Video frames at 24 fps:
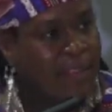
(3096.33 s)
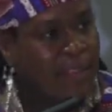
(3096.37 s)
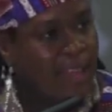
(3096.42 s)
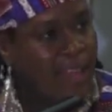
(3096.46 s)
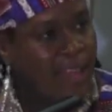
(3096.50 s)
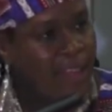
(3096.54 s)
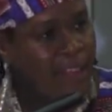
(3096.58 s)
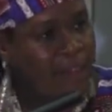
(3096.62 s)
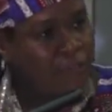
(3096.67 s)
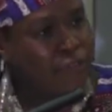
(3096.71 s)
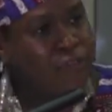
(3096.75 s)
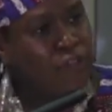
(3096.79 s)

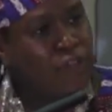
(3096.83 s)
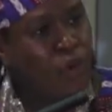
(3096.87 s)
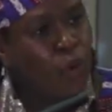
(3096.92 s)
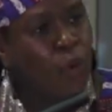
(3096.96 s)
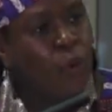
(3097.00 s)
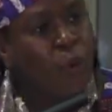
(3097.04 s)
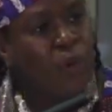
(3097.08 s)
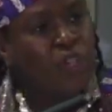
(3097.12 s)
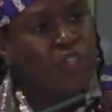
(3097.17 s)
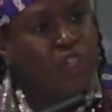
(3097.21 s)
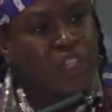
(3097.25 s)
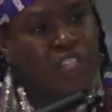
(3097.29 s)
And if
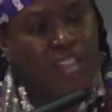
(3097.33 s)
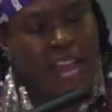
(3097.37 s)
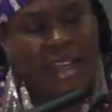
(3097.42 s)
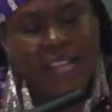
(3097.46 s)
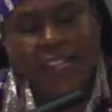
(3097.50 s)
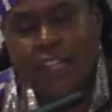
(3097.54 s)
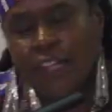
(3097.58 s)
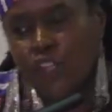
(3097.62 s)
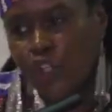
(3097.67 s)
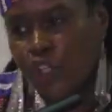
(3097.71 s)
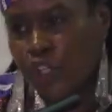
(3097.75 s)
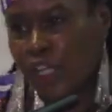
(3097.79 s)
you were
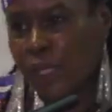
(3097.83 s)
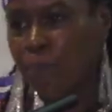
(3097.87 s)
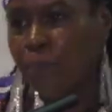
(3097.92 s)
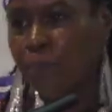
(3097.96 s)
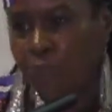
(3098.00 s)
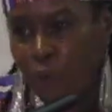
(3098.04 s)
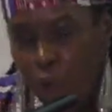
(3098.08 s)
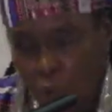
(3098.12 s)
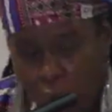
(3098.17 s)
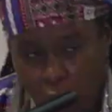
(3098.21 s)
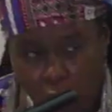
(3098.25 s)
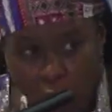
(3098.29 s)

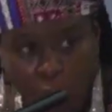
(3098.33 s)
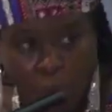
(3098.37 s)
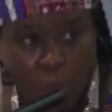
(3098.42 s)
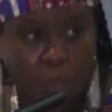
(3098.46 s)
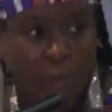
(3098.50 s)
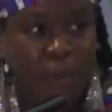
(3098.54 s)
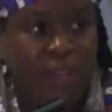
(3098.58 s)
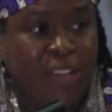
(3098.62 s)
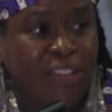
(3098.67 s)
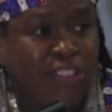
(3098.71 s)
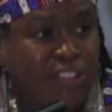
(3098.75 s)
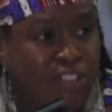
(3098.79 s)
challenging
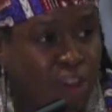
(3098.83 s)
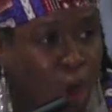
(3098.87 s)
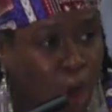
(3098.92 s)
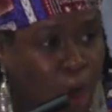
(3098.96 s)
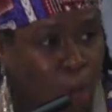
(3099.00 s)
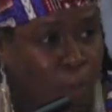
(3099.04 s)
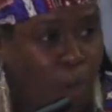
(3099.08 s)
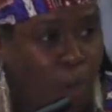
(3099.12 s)
more, we saw